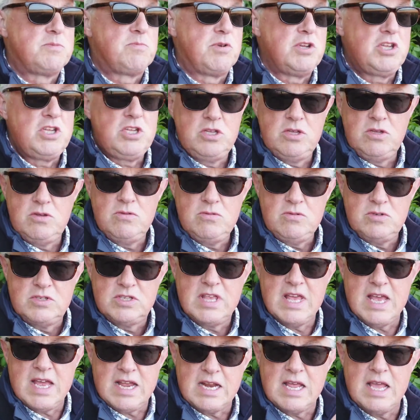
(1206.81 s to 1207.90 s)
but use
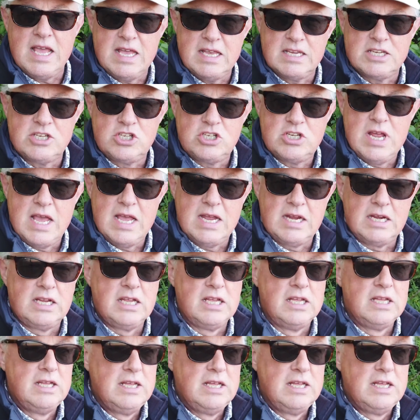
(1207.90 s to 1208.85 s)
that hashtag.